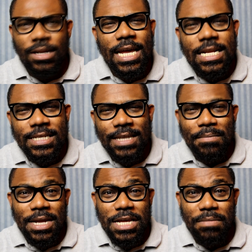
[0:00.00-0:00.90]
lady
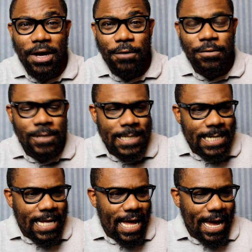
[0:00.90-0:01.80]
sent me an email.
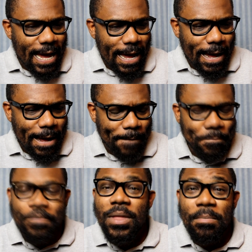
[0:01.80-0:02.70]

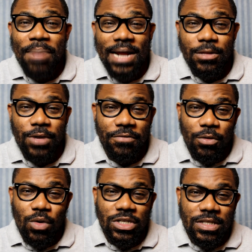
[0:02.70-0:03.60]
By the way, if
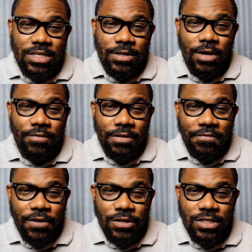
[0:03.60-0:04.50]
you're watching this for the
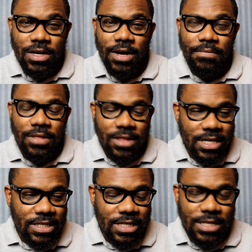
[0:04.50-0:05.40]
first time,
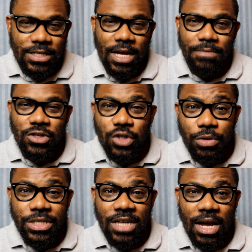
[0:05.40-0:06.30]
this is
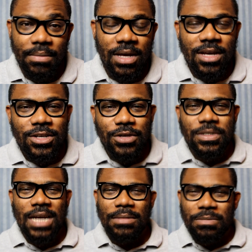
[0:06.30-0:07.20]
story time.
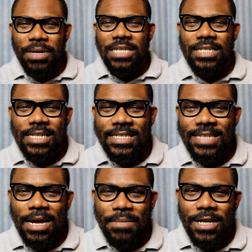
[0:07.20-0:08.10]
Story time is basically a
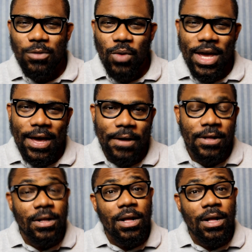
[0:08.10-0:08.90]
segment where